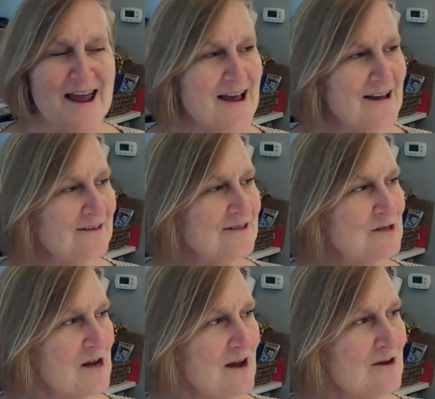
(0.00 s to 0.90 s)

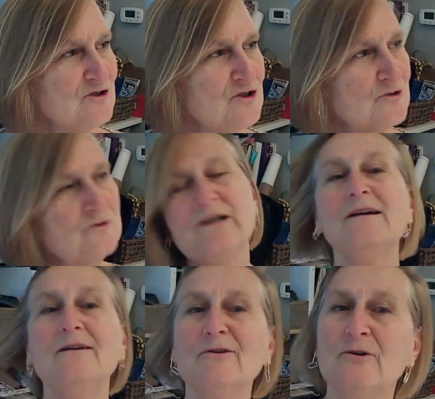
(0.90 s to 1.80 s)
And
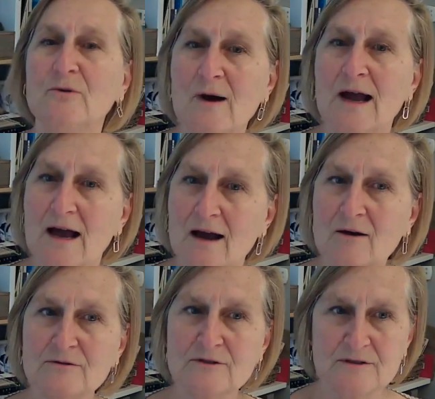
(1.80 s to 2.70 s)
Judy knew
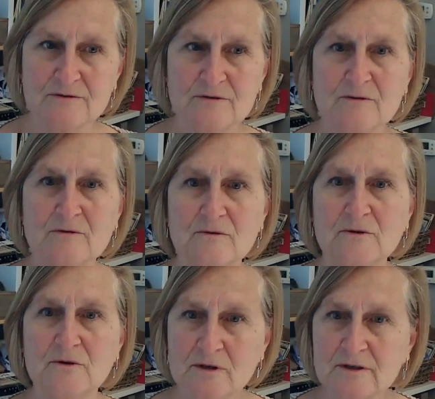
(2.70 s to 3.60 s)
how to
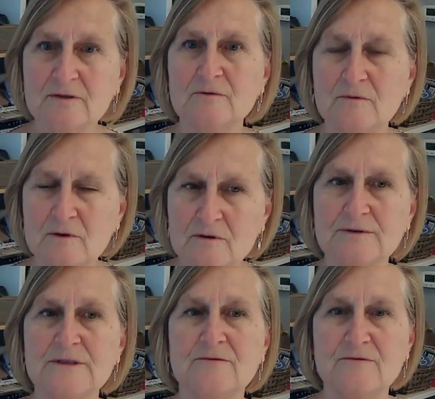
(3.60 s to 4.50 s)
look at the
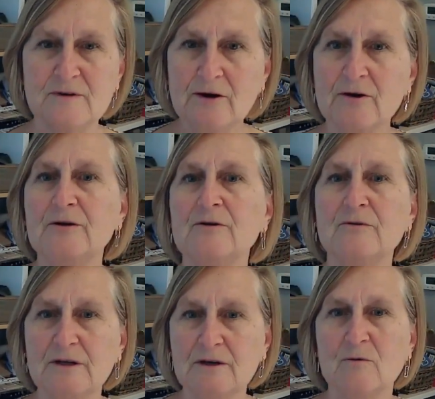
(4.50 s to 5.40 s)
world in very
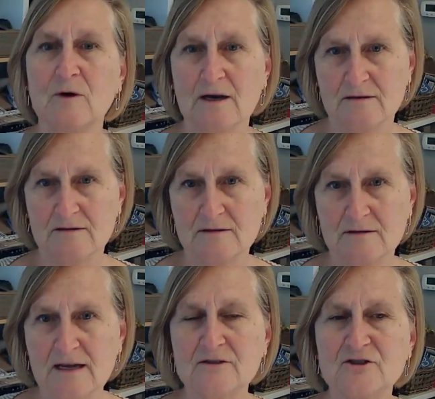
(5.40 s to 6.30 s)
unique
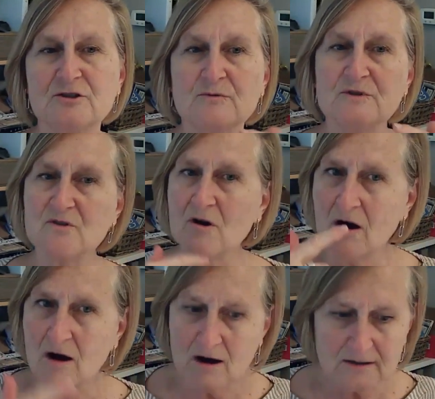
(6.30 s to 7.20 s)
ways. And she was
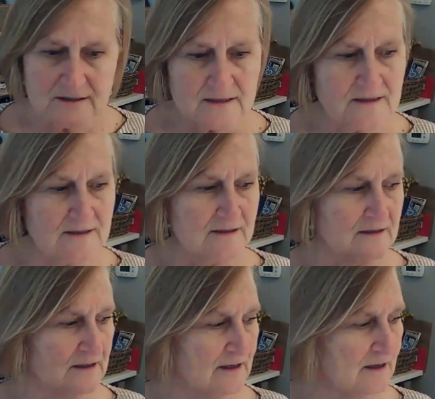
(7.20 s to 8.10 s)

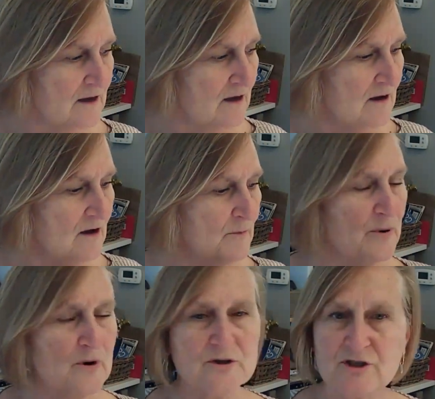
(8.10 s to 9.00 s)
constantly
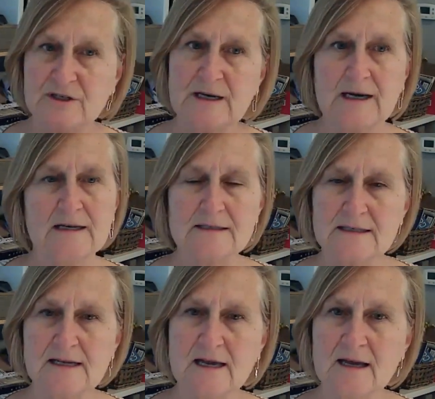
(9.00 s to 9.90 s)
pushing
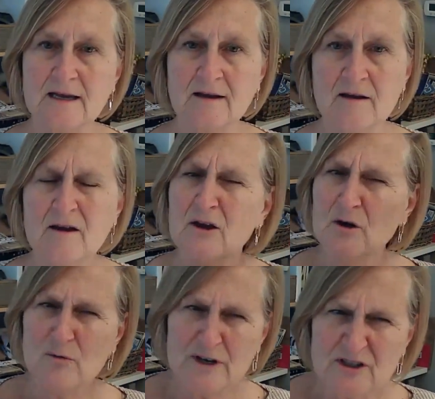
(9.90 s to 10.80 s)
and saying,
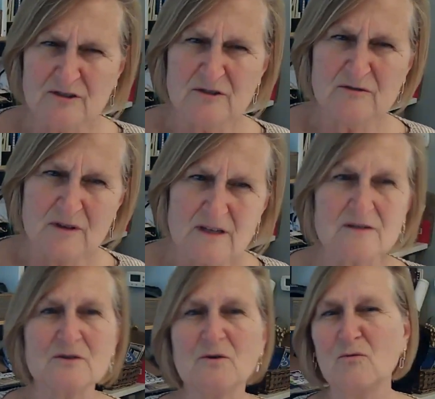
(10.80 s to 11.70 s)
we should do
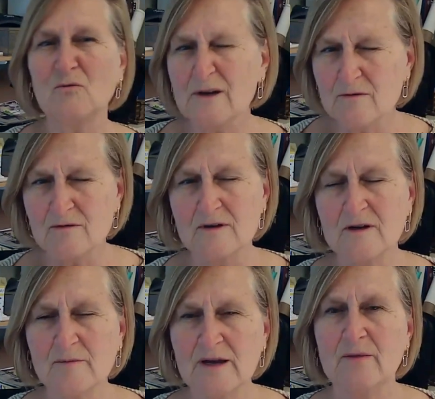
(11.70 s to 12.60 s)
this, or what do you
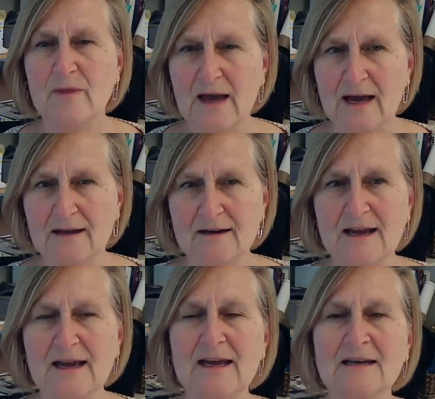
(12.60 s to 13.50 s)
think about that?
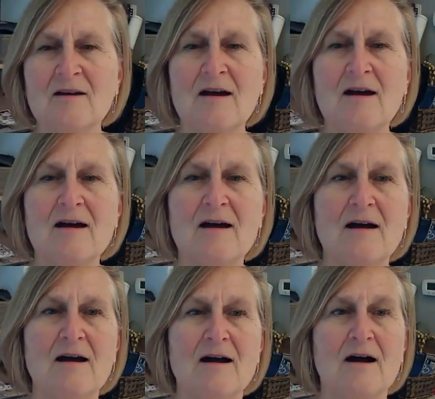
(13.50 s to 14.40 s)
And
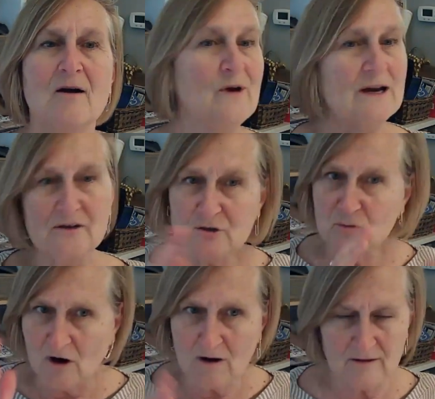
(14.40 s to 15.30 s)
we didn't
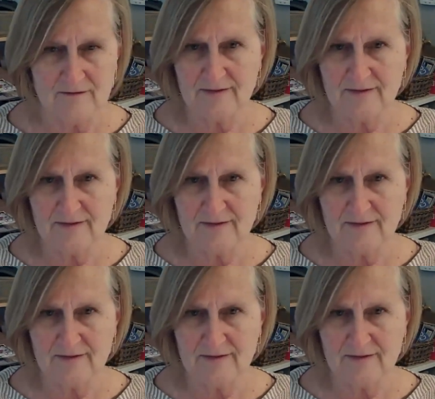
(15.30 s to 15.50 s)
do all